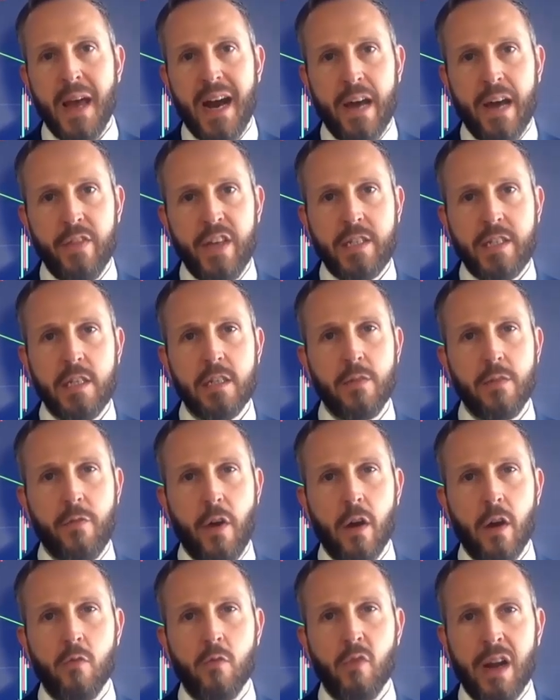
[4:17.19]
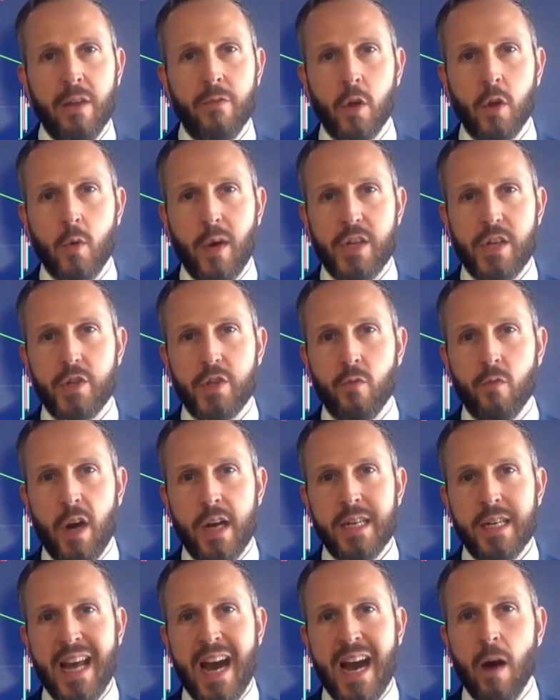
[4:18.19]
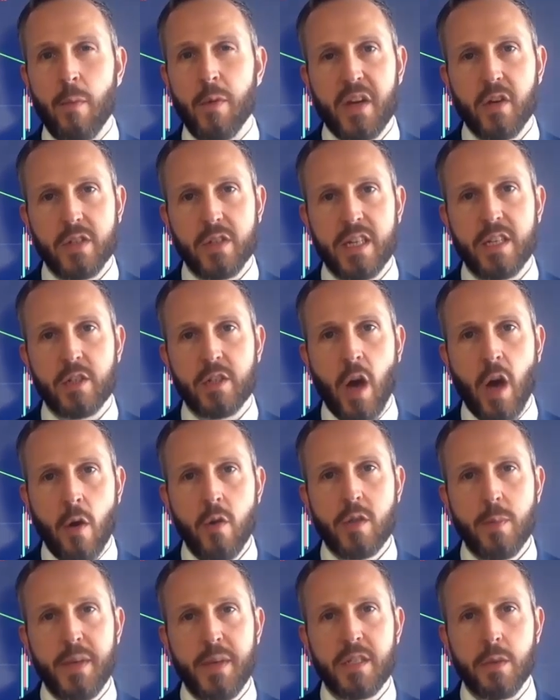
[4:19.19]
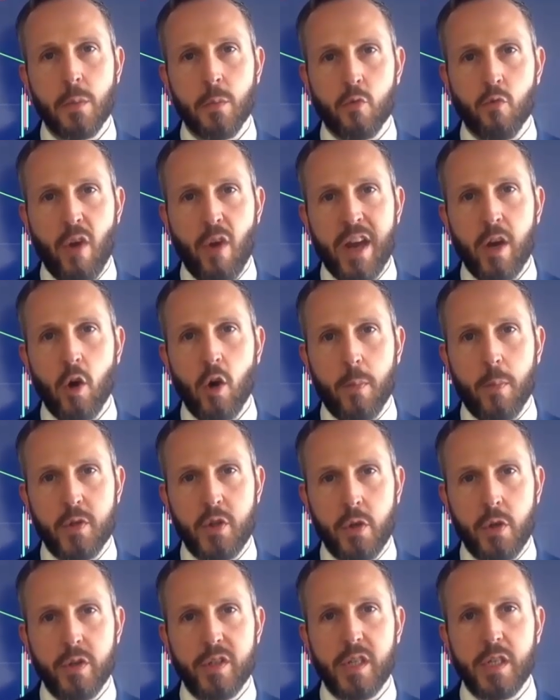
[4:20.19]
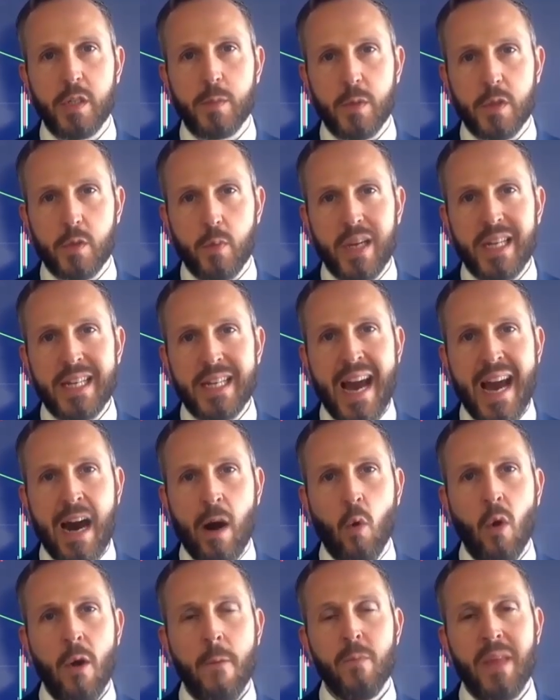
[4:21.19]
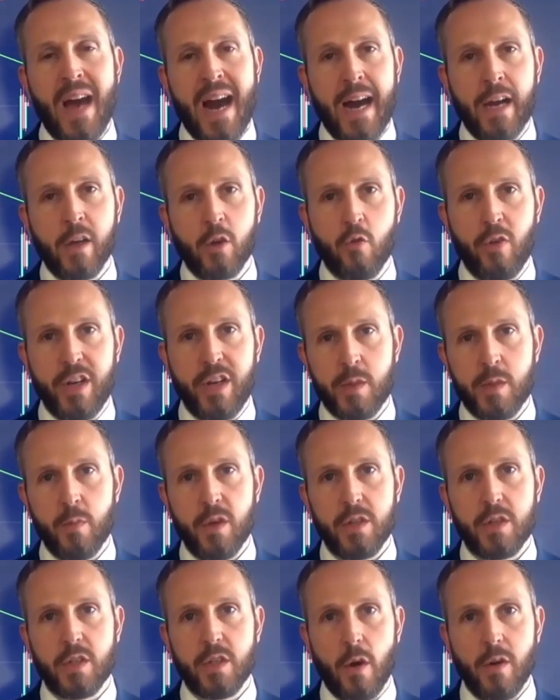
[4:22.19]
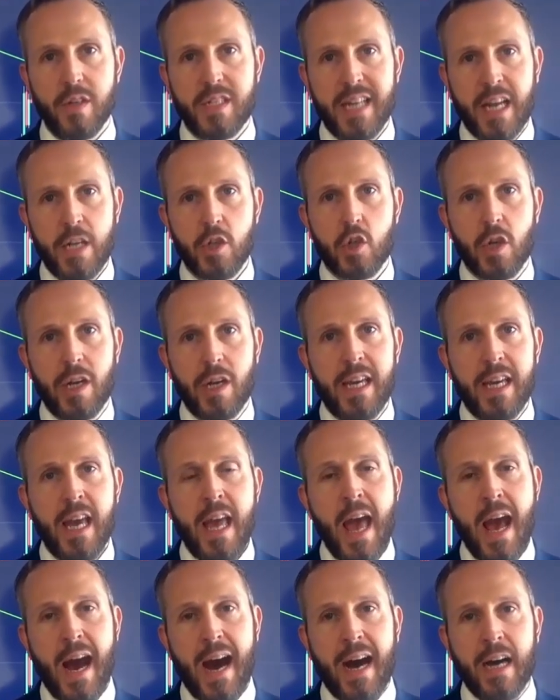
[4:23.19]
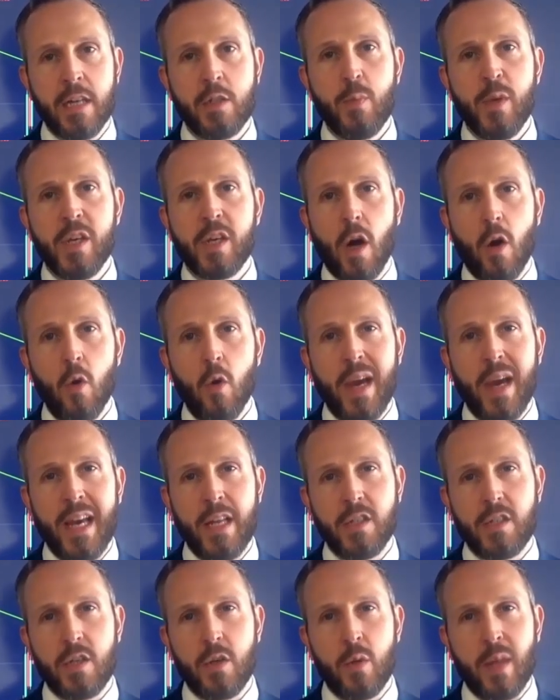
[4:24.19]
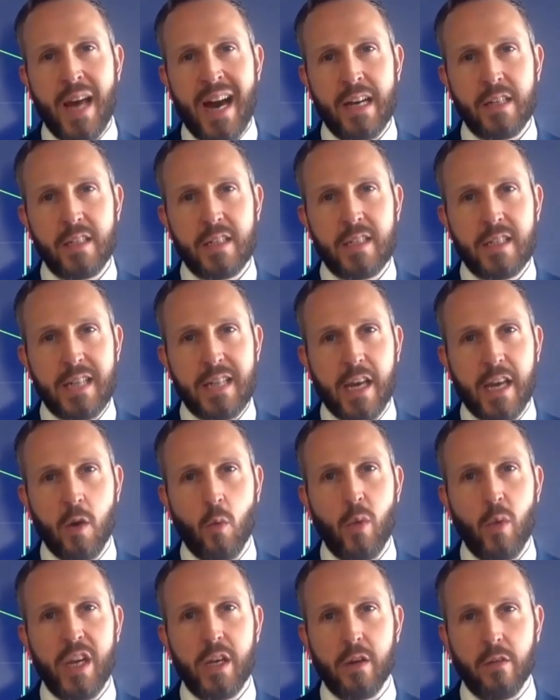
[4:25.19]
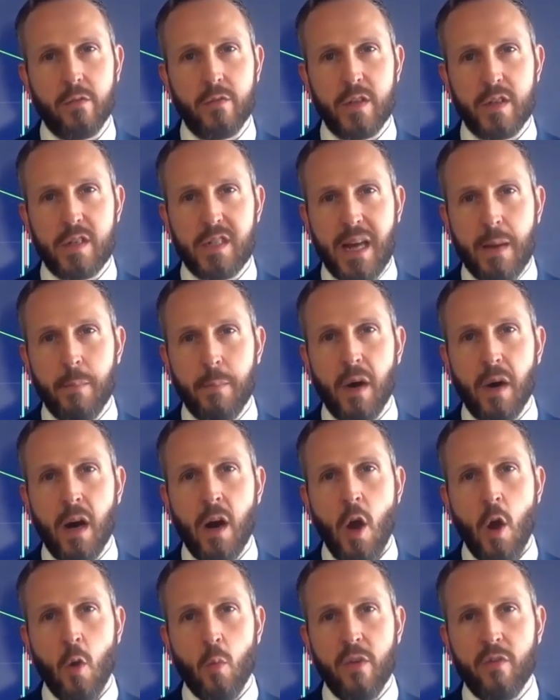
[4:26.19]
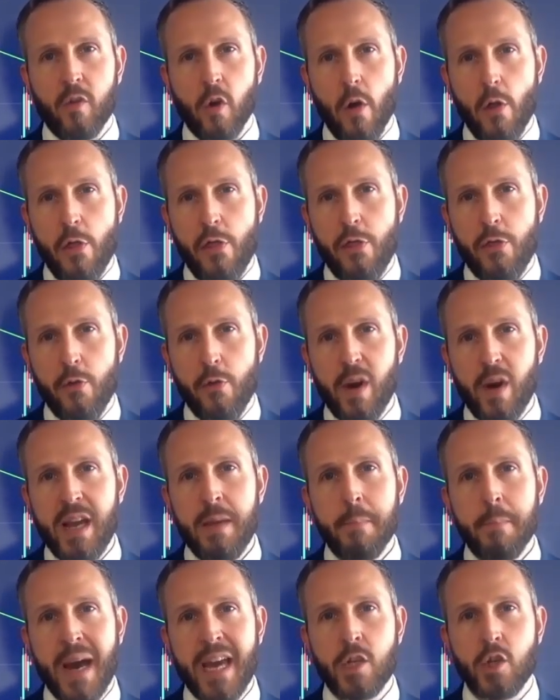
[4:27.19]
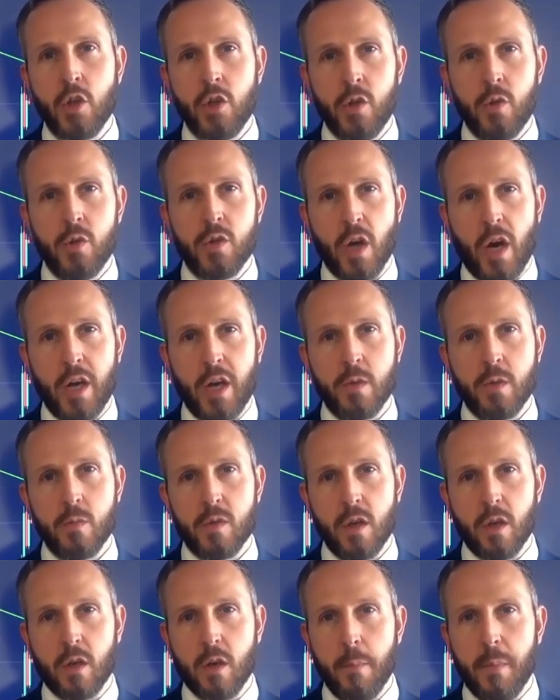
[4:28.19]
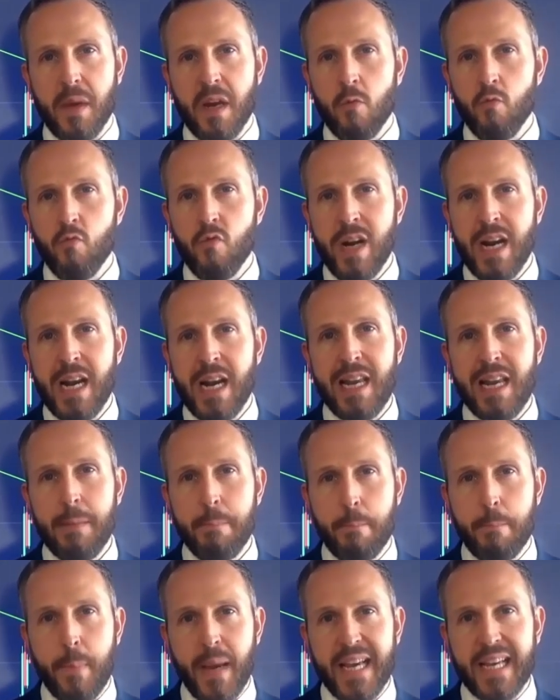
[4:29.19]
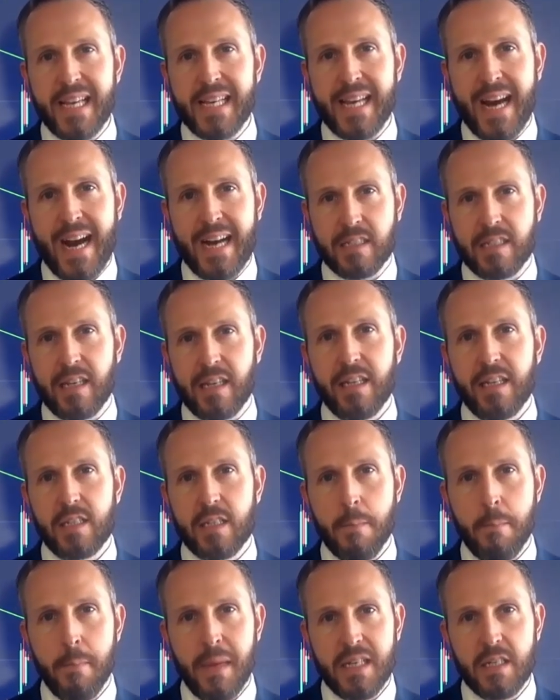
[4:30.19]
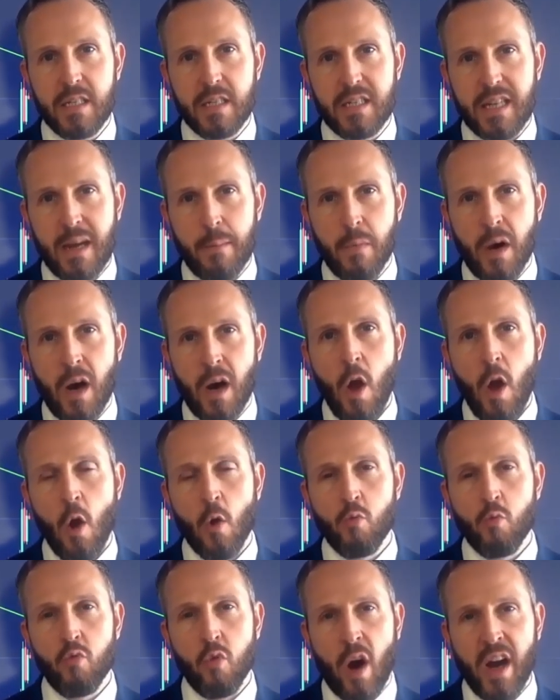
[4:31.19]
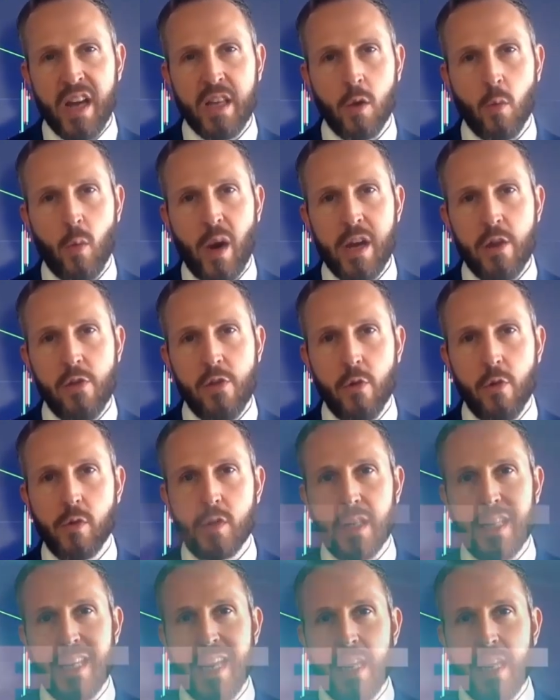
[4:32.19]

And this is a very relevant question right now because there's going to be some great opportunities between now and Christmas. So essentially, as we go into that second week of December, we've got 3 major news items that can be a really big catalyst in mid-December, right the way through to